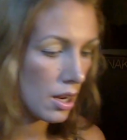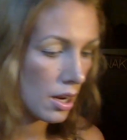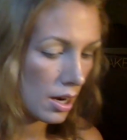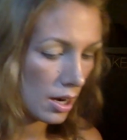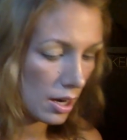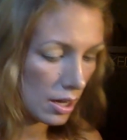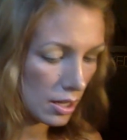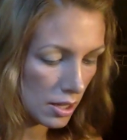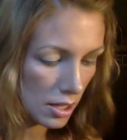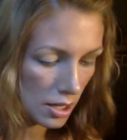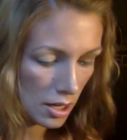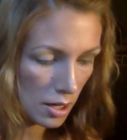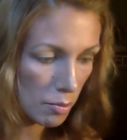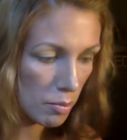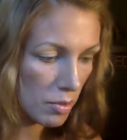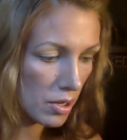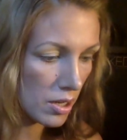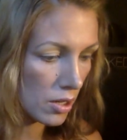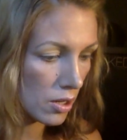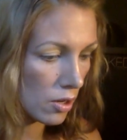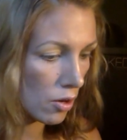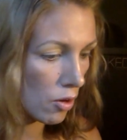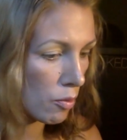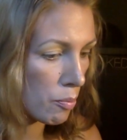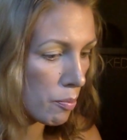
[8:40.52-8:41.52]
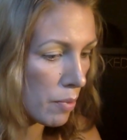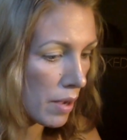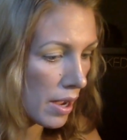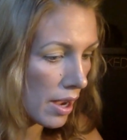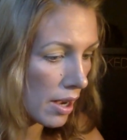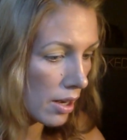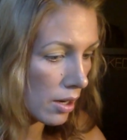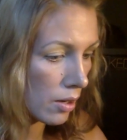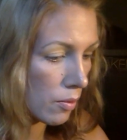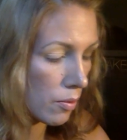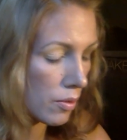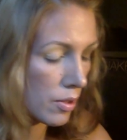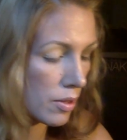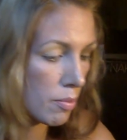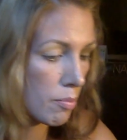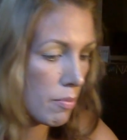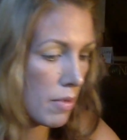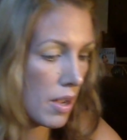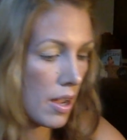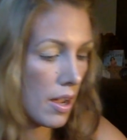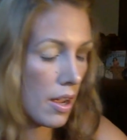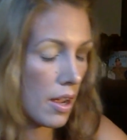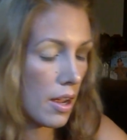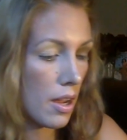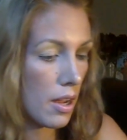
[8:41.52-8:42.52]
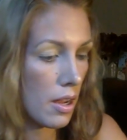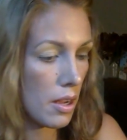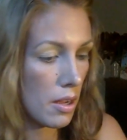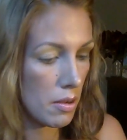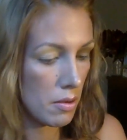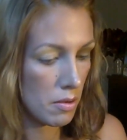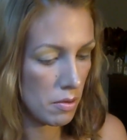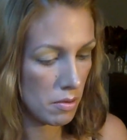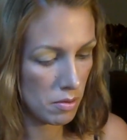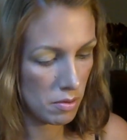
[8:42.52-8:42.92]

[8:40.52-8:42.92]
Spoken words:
And then I'm going to go back with my